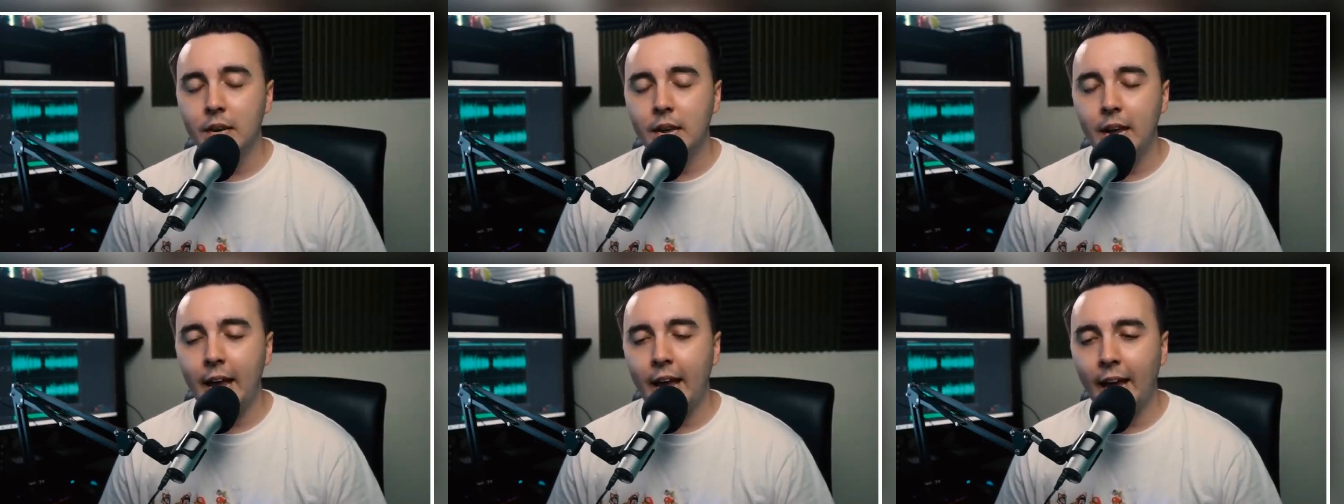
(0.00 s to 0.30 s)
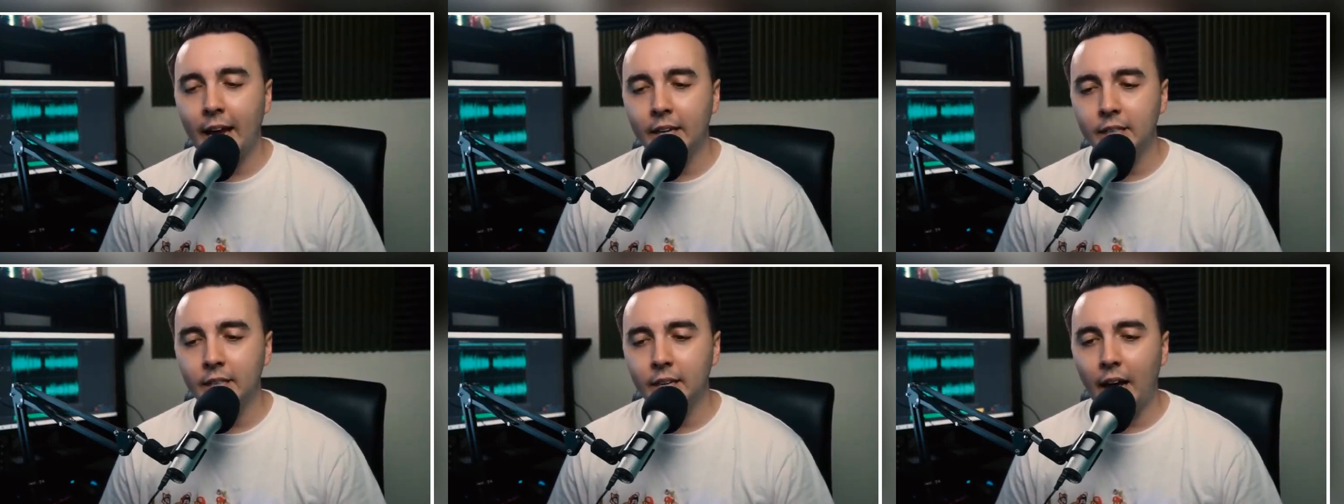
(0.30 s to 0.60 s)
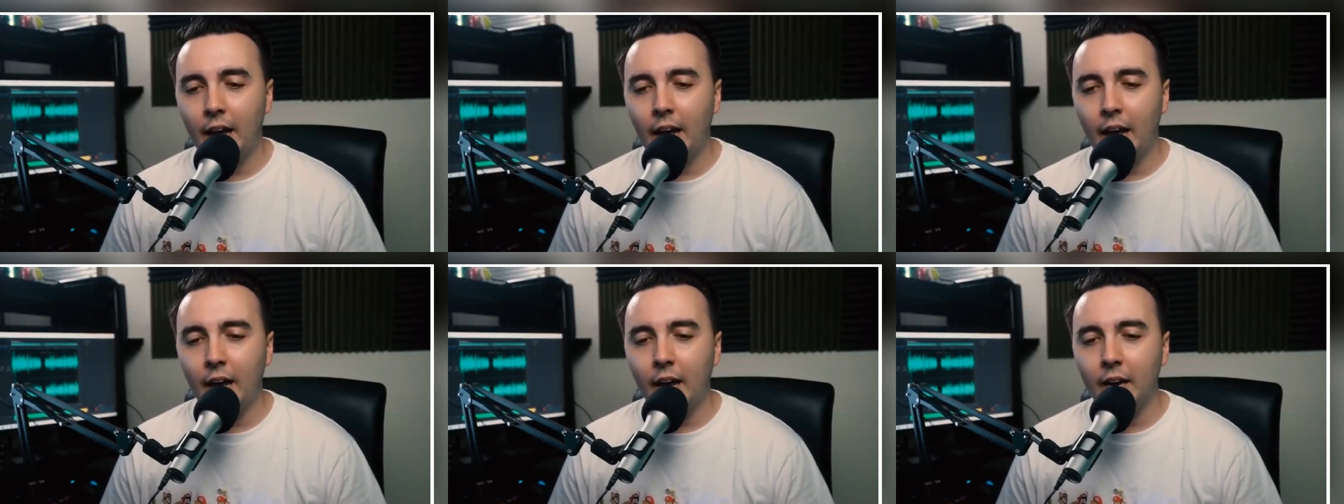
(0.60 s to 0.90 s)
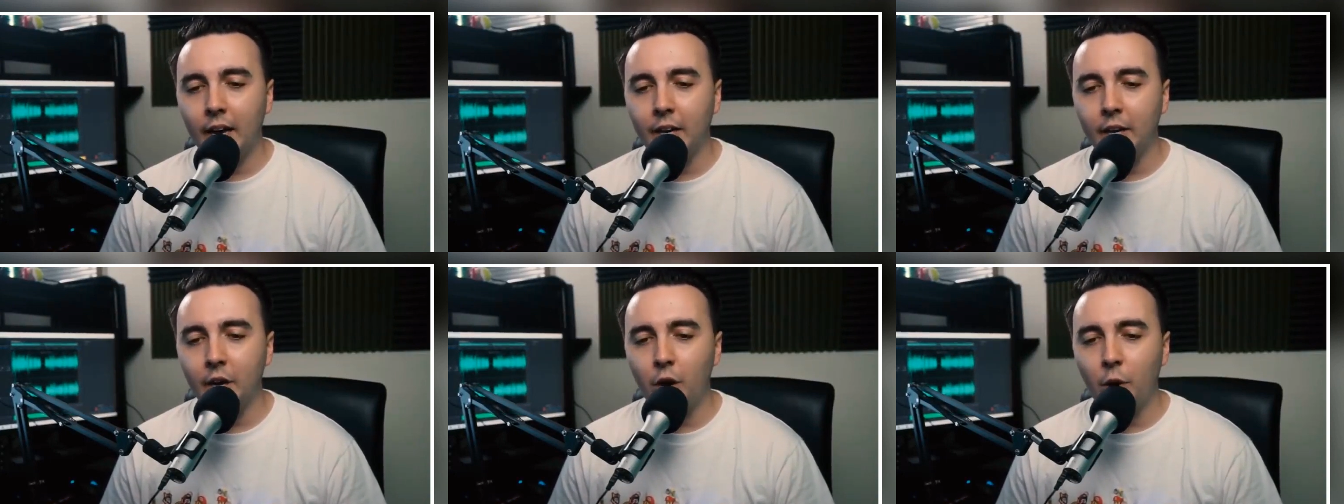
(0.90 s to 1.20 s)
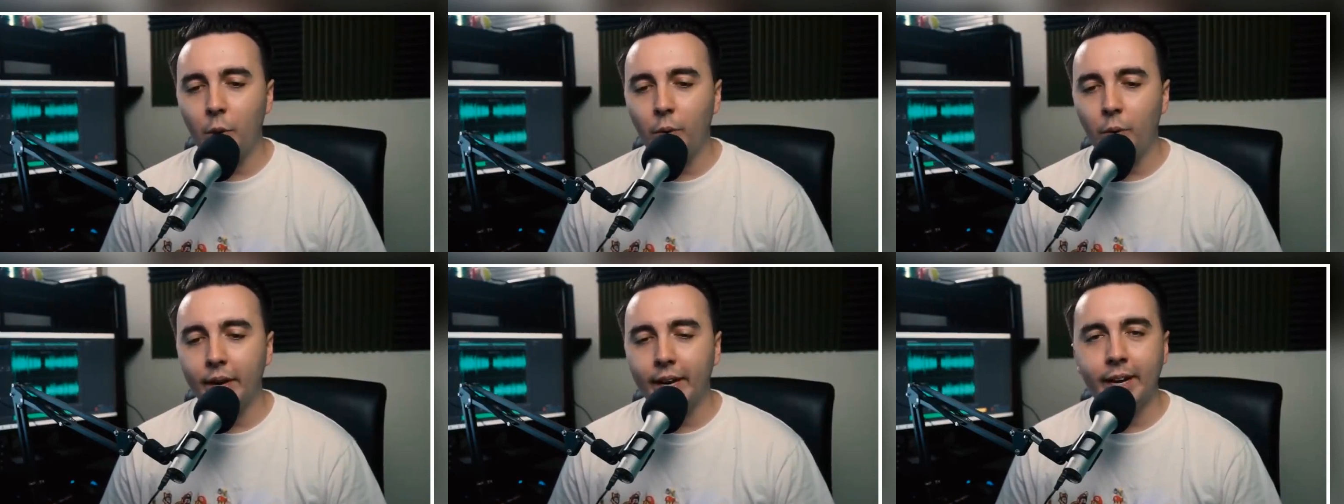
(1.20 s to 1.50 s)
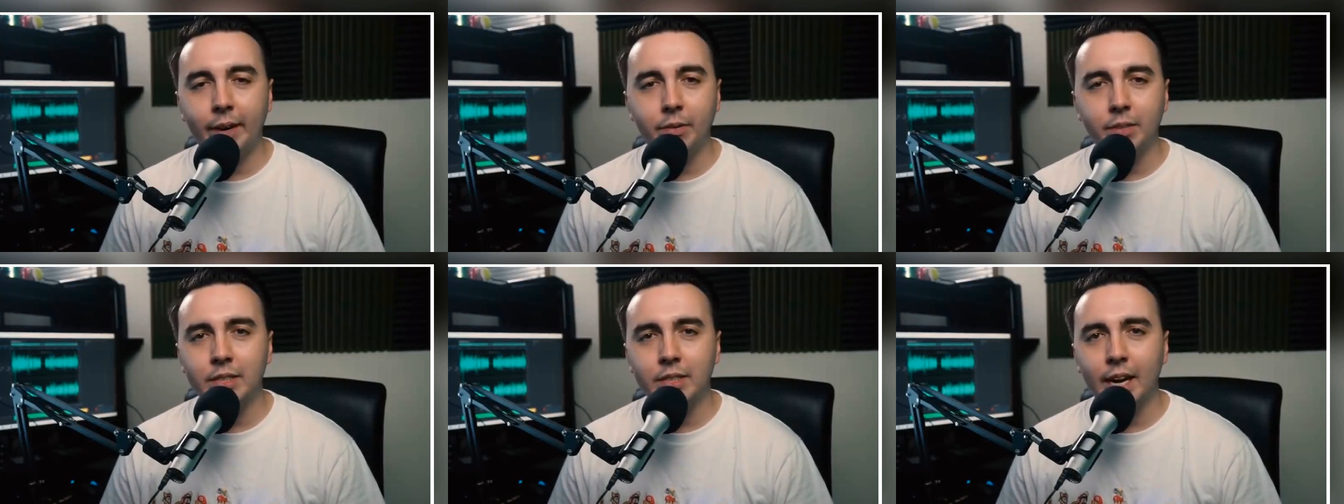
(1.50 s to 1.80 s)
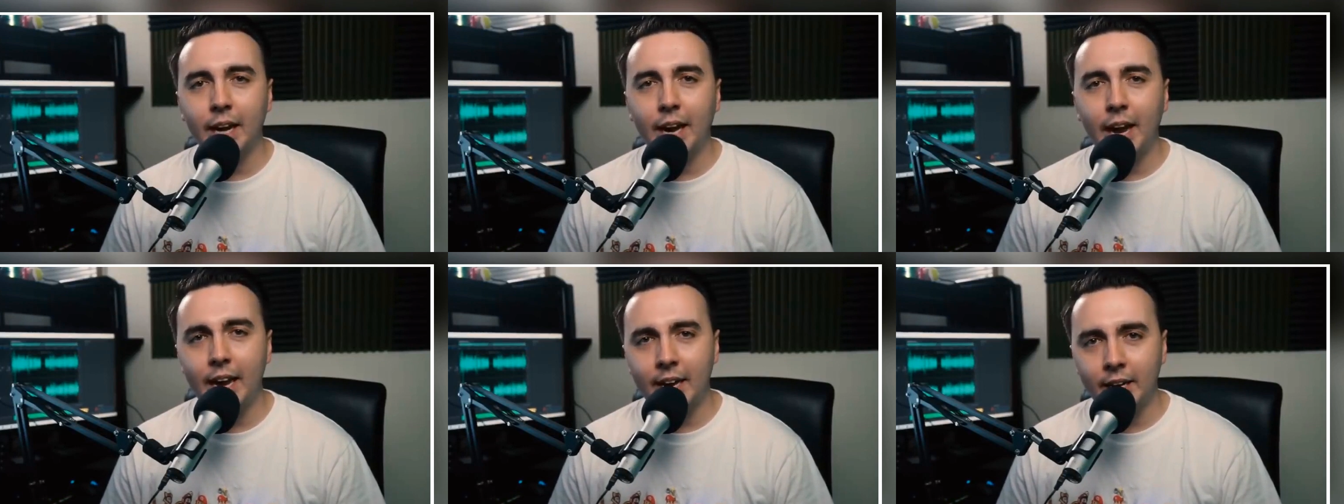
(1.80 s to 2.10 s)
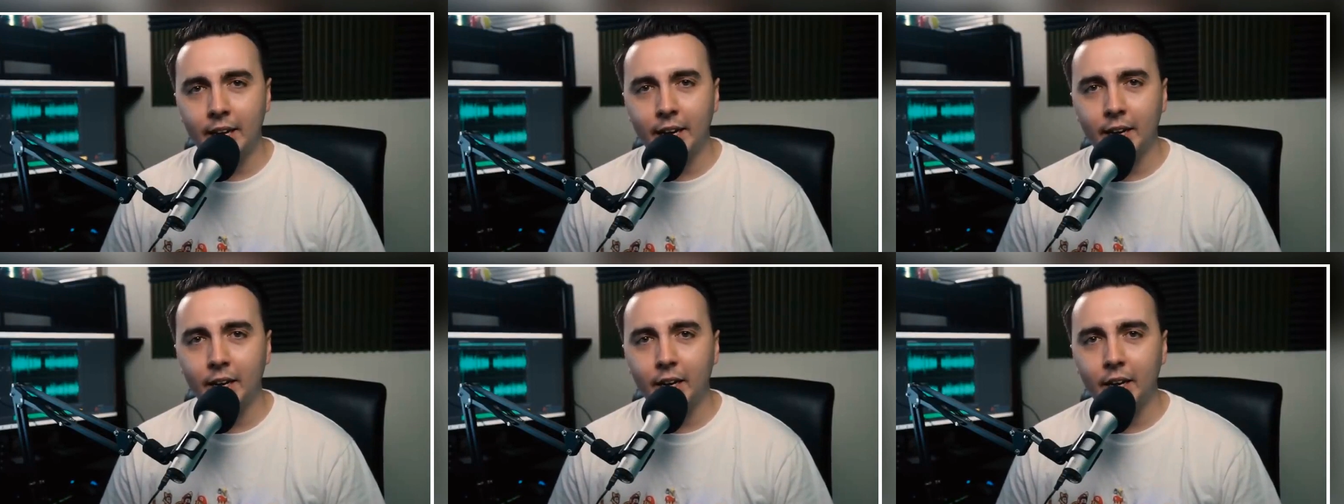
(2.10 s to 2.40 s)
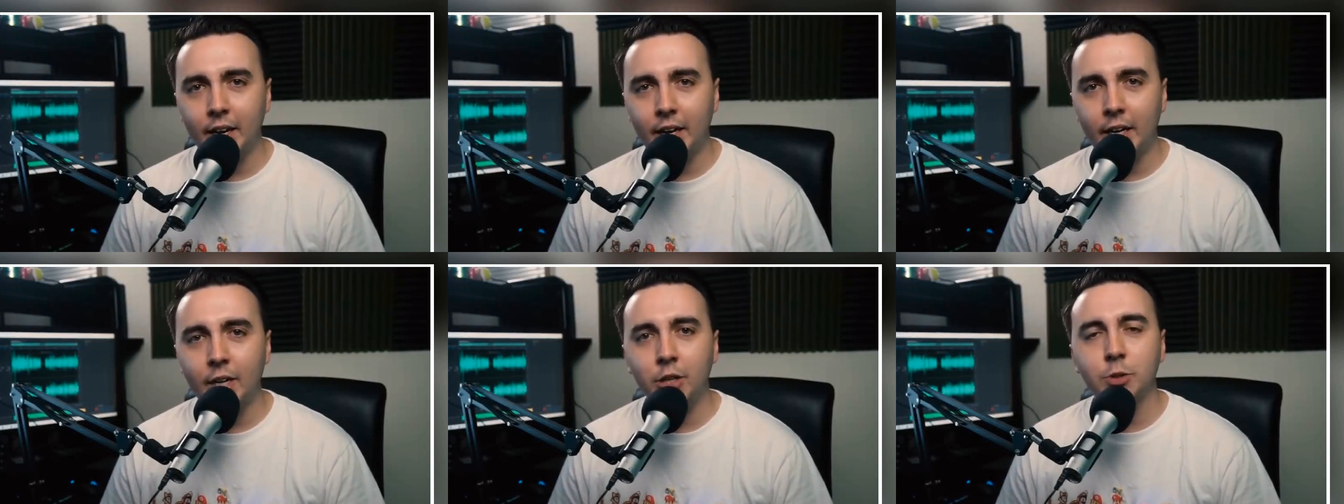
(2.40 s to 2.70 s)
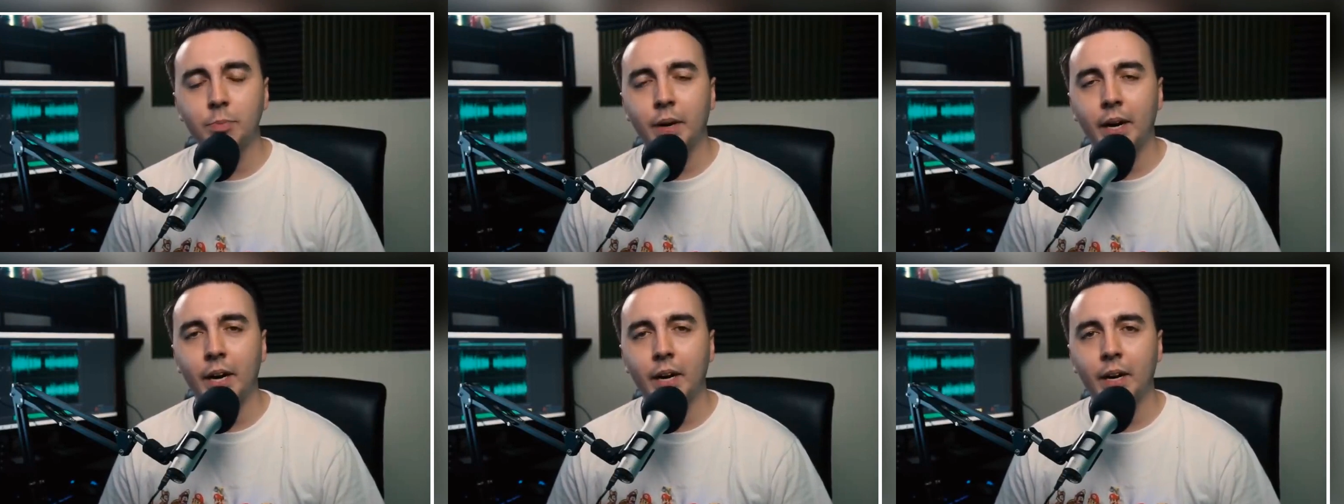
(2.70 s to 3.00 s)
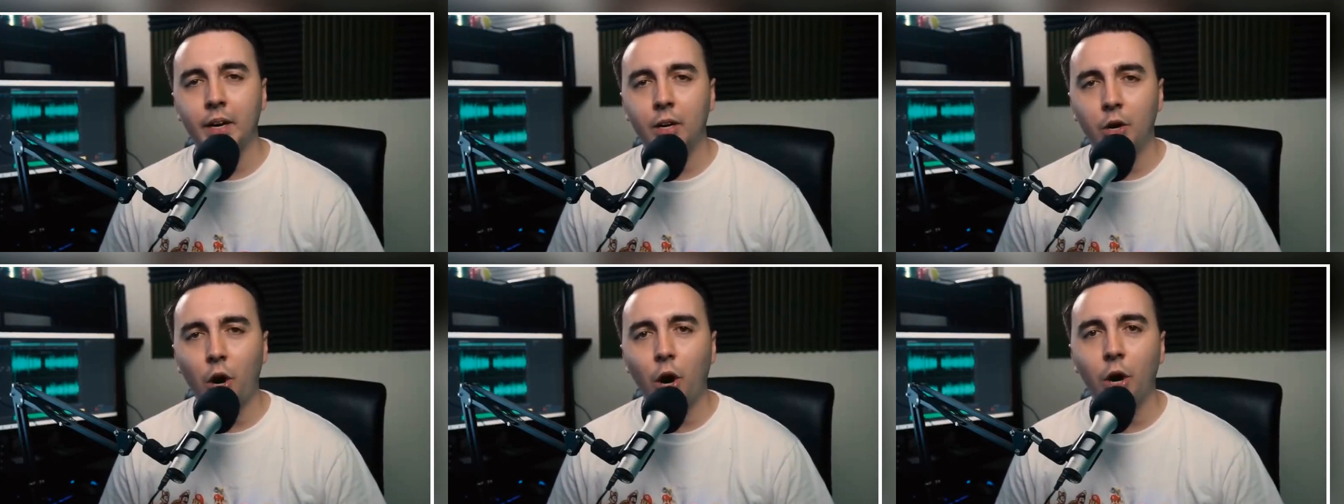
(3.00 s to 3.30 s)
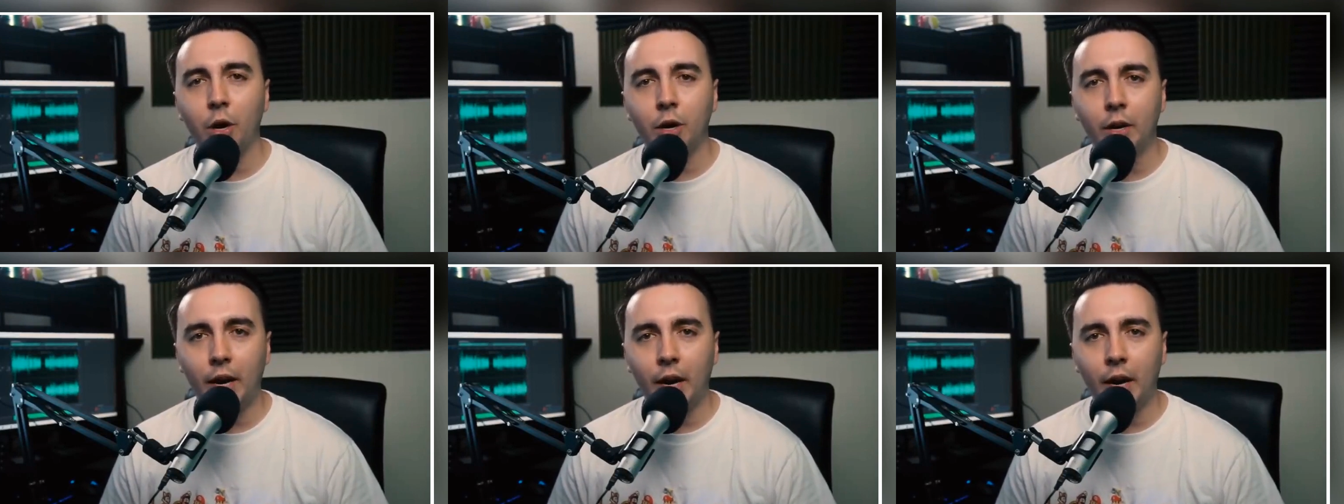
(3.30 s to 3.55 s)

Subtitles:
And, you know, he was like, hey, Nick, here's my card.